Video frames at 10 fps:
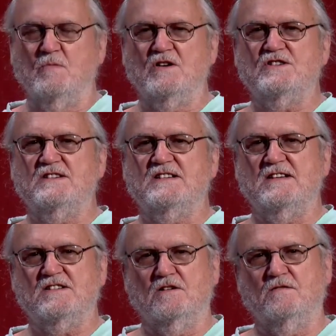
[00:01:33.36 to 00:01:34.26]
emergency
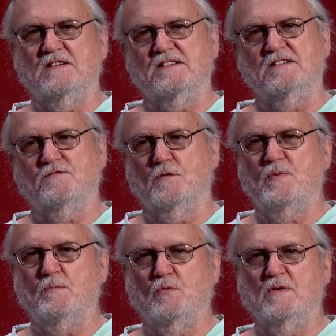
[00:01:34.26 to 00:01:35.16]
services for
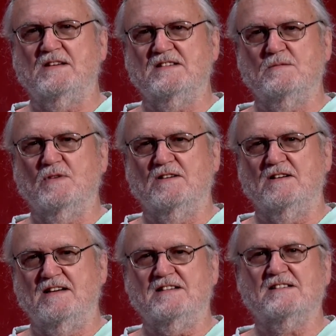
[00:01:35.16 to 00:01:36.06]
people with
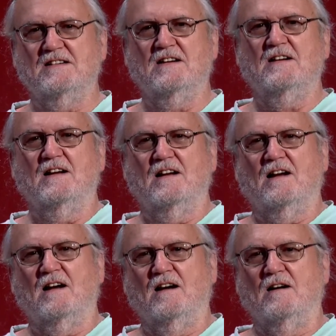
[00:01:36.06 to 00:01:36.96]
disabilities.
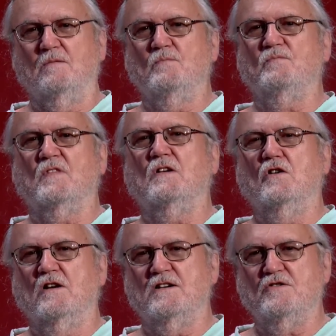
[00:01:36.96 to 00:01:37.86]

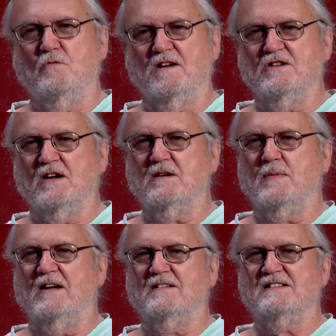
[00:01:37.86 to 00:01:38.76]
Laura, do you want to talk
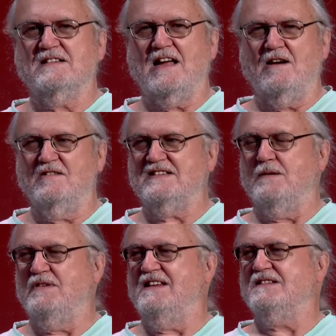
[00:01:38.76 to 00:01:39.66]
about how
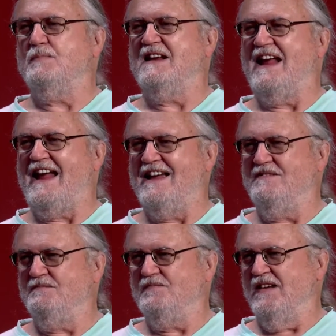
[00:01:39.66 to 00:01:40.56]
some of this began?